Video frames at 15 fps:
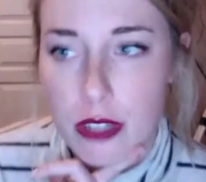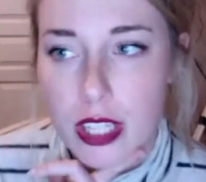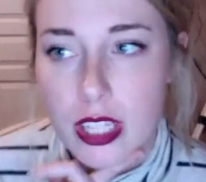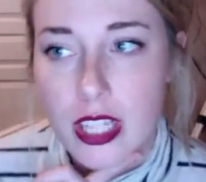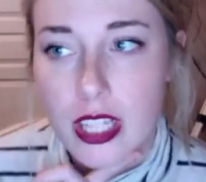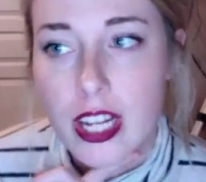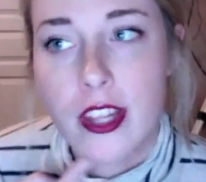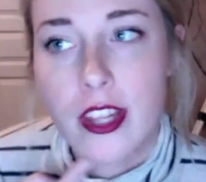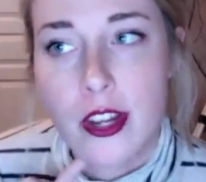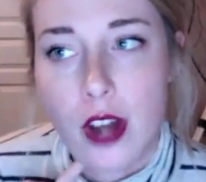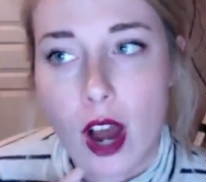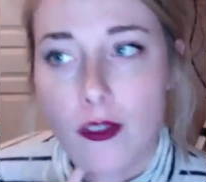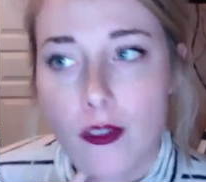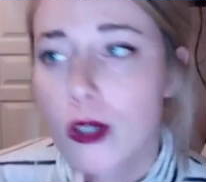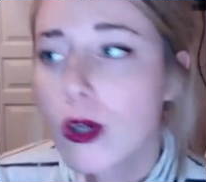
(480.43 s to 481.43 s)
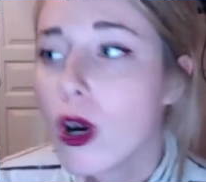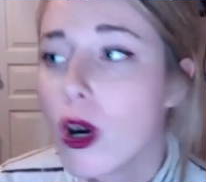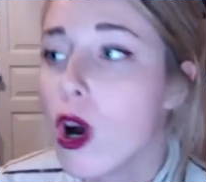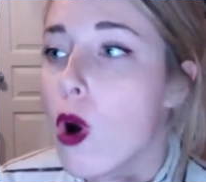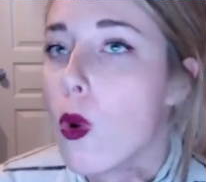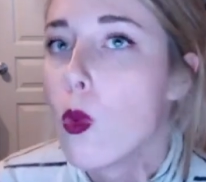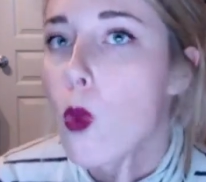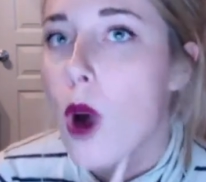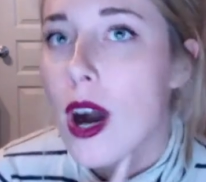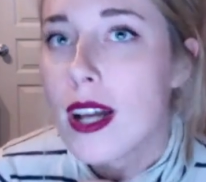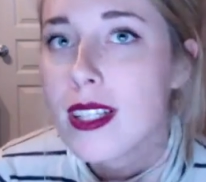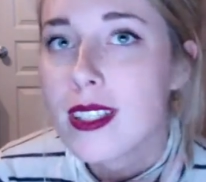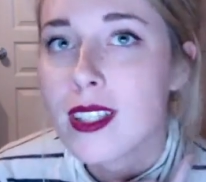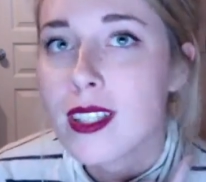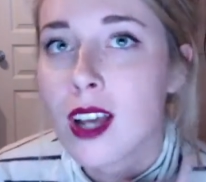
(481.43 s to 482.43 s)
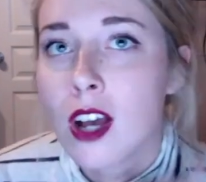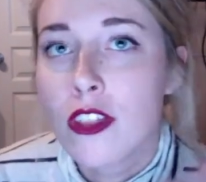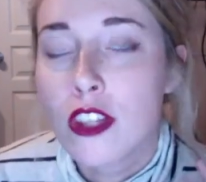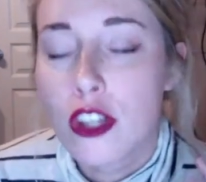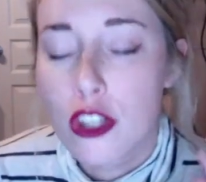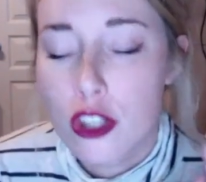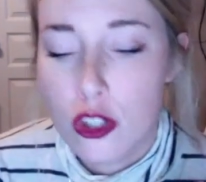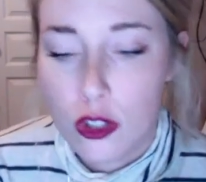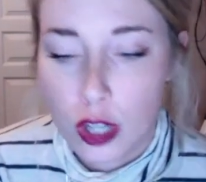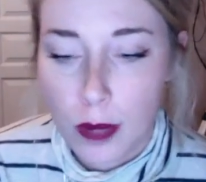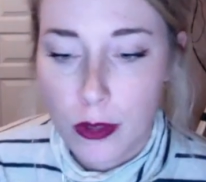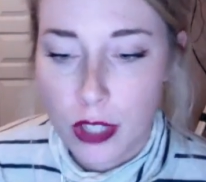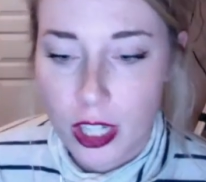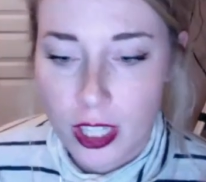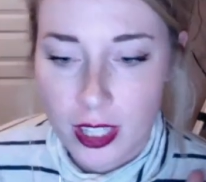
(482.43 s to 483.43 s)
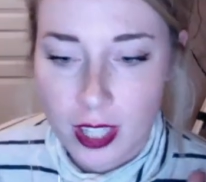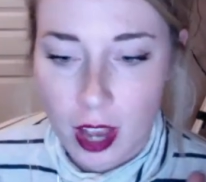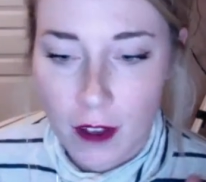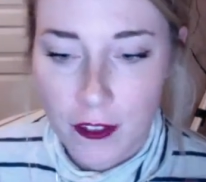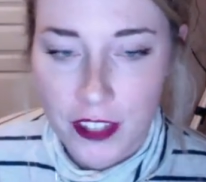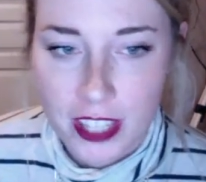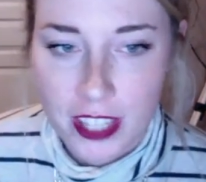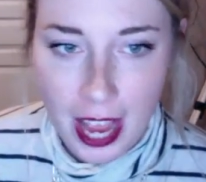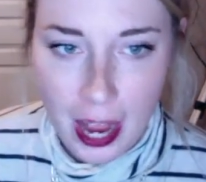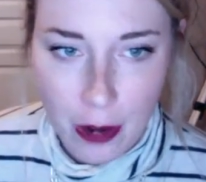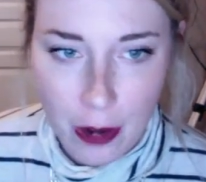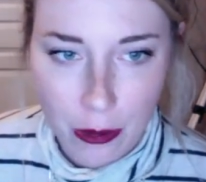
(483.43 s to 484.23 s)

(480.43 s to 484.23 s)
thing in the novel was the descriptions of sound,